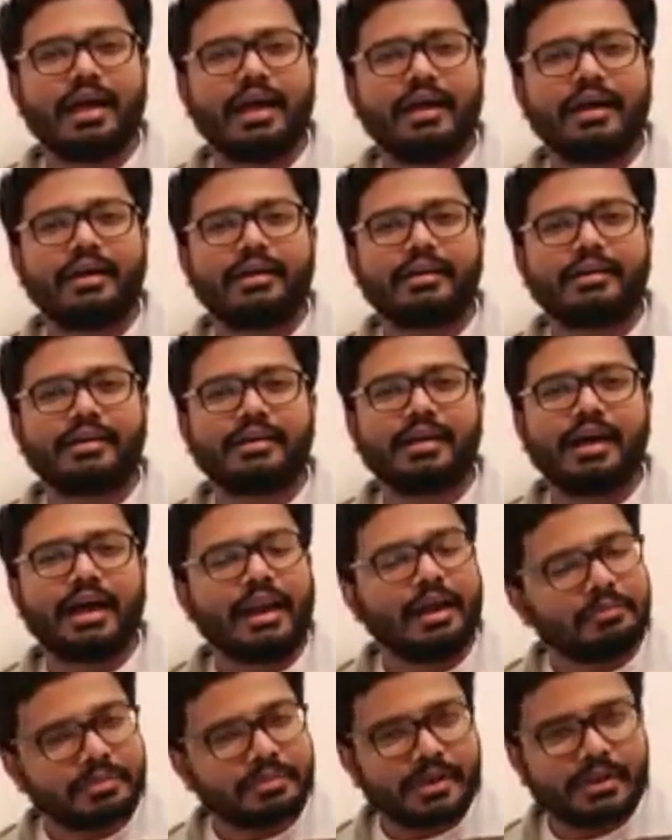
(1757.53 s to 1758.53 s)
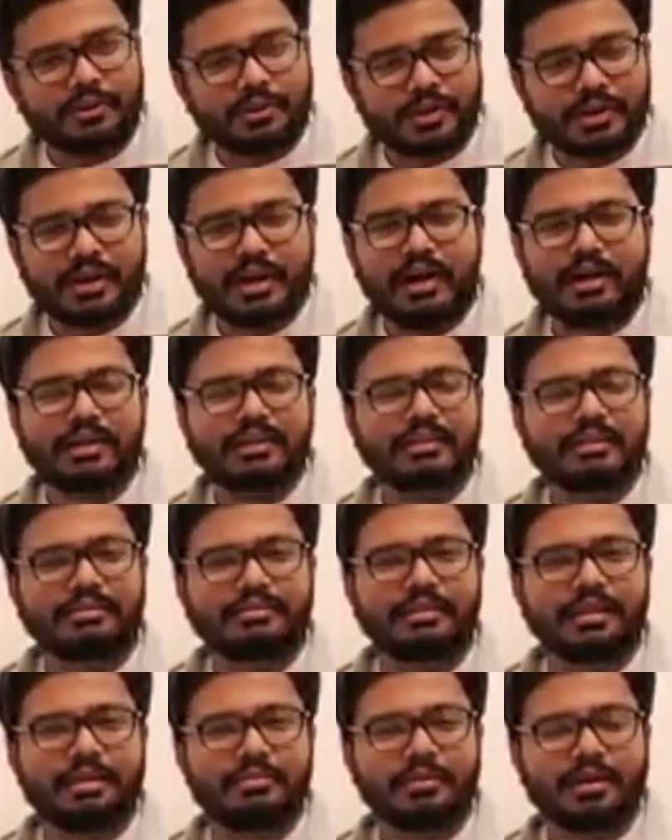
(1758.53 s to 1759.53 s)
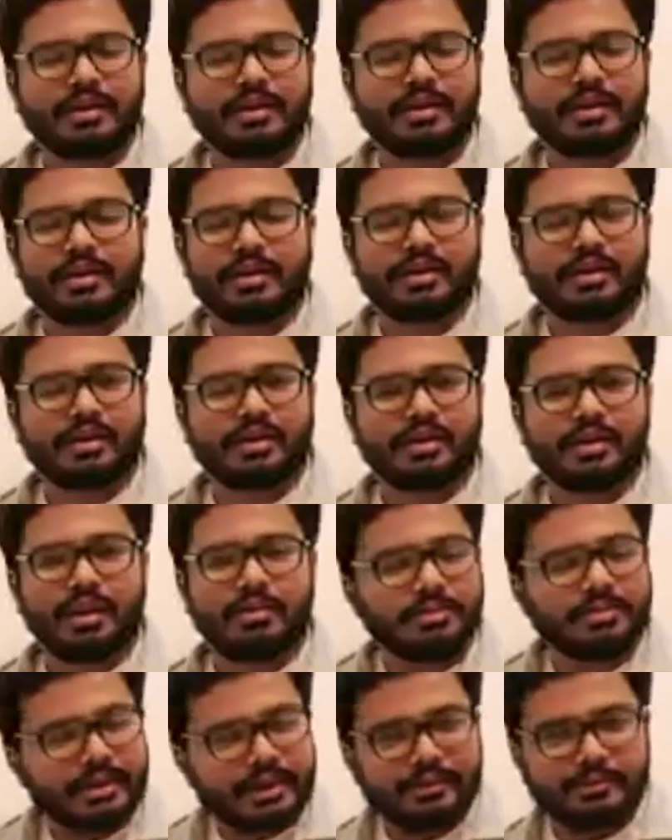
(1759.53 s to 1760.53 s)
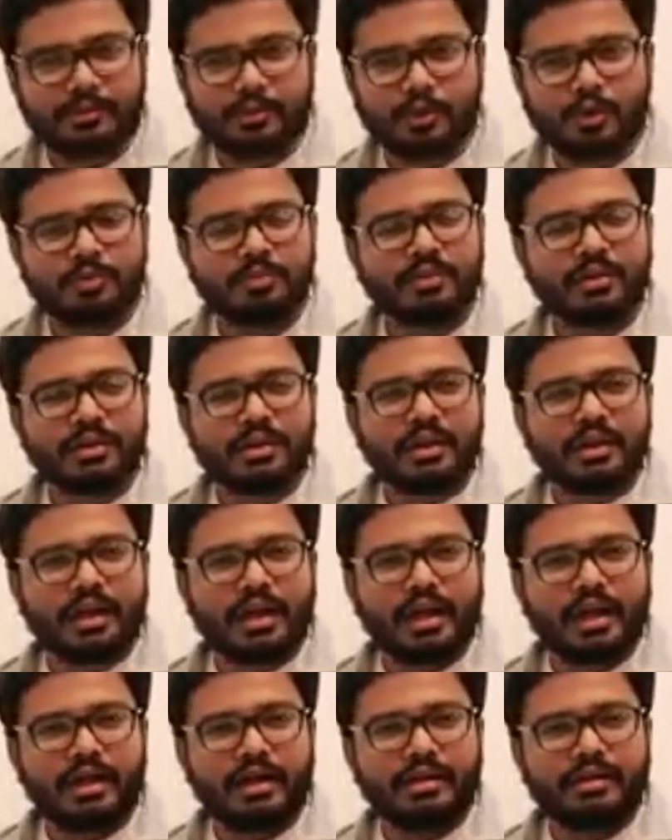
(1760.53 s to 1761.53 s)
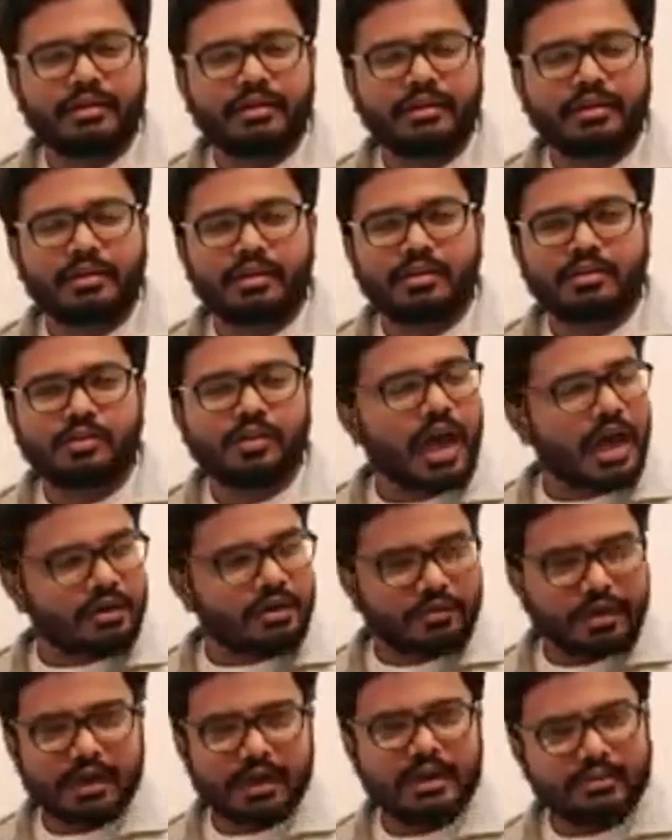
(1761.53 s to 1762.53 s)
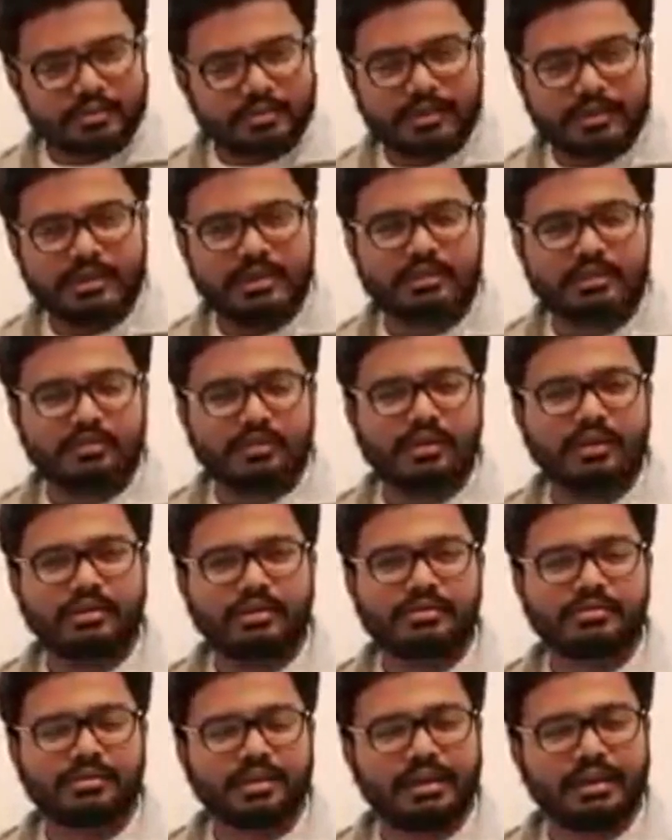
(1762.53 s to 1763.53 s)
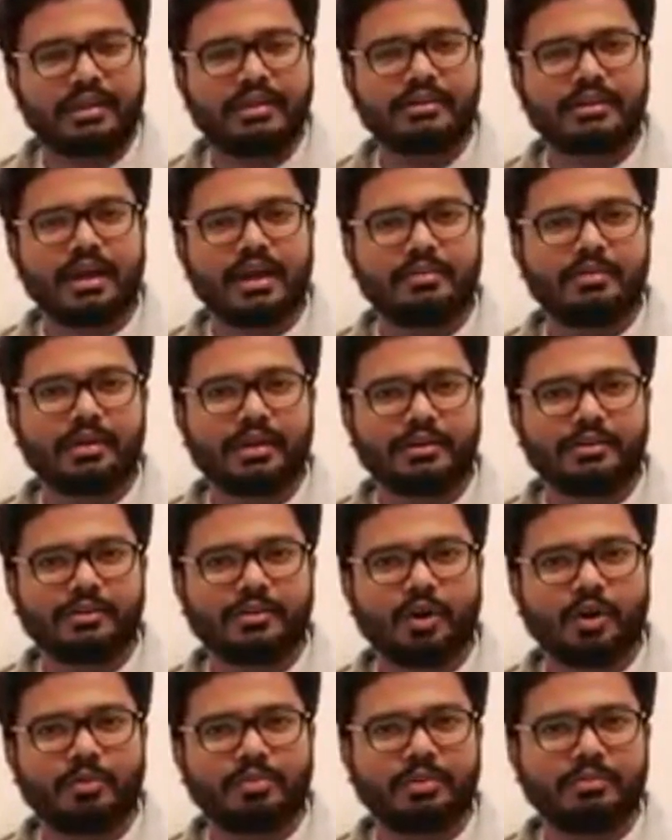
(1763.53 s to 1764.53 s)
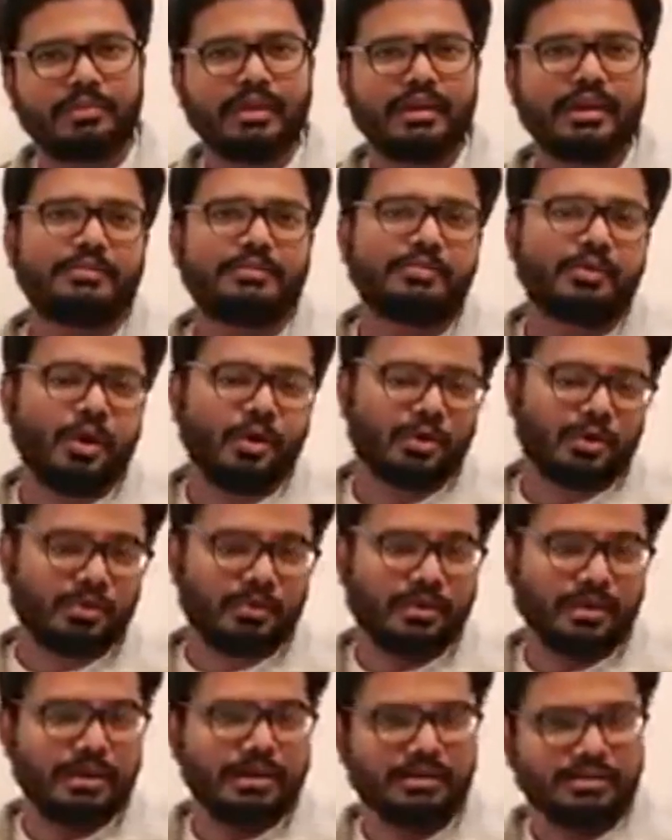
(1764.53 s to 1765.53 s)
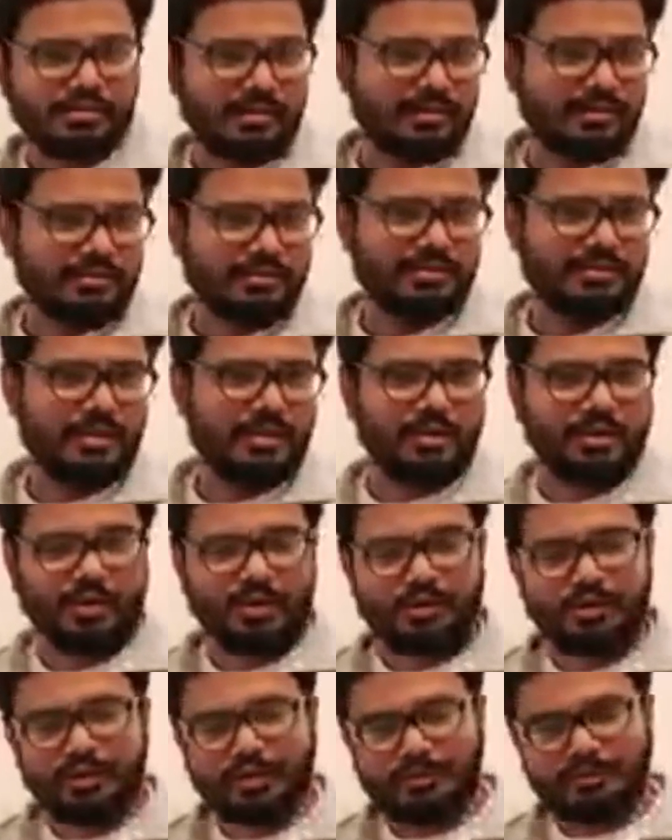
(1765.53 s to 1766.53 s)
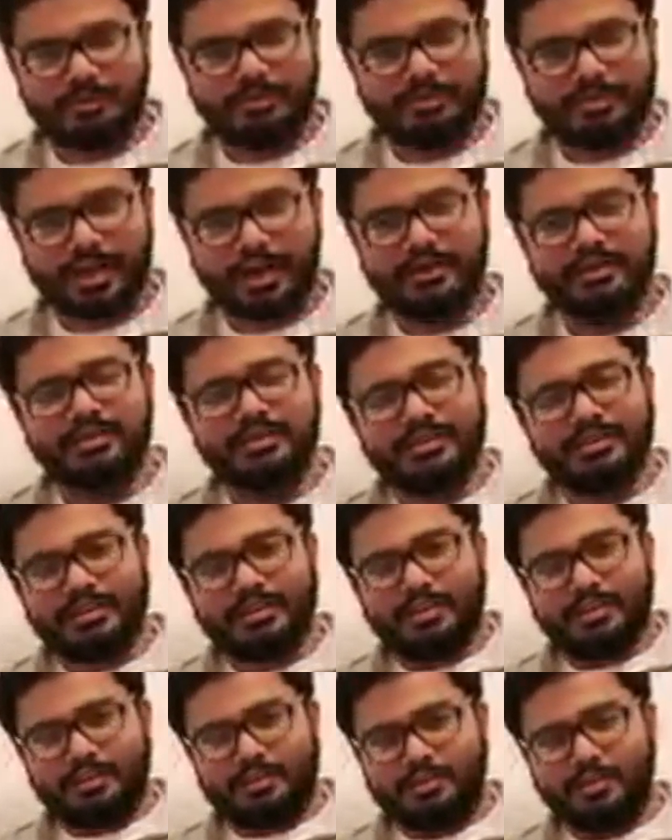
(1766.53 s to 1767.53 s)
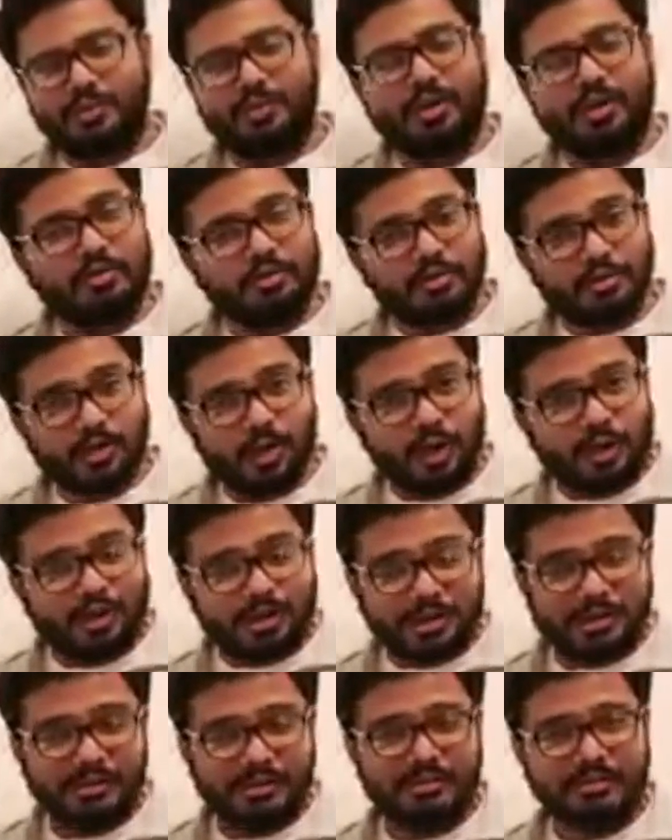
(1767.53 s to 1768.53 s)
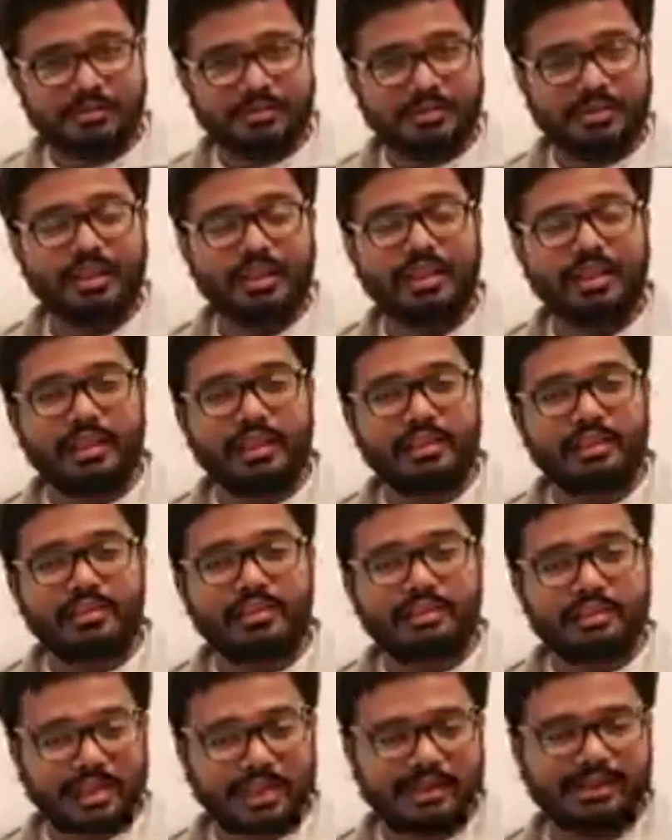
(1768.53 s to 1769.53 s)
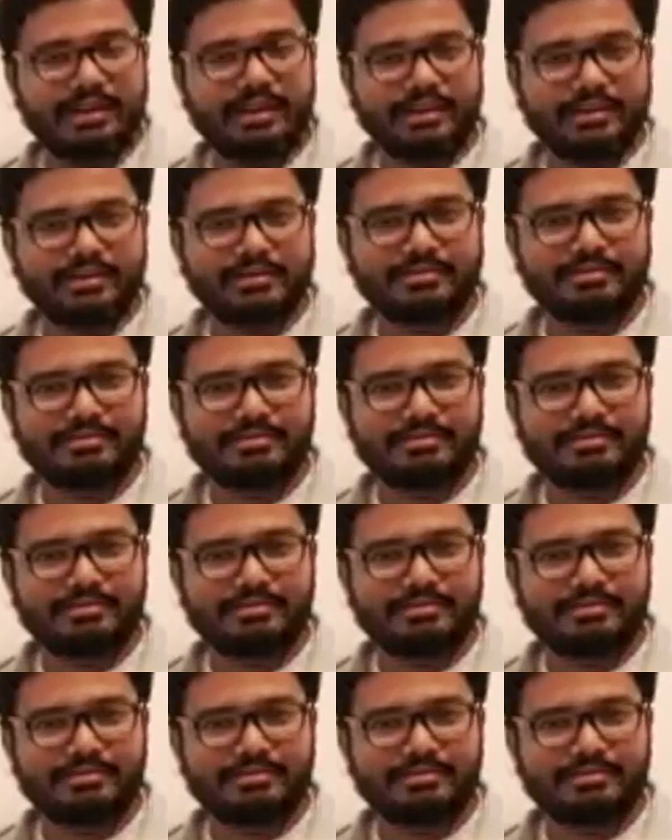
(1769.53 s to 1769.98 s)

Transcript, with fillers: and I'll update regarding the same in our update group and you have any further queries anytime you can drop a mail at proudtobedentist gmail.com right so love you all take care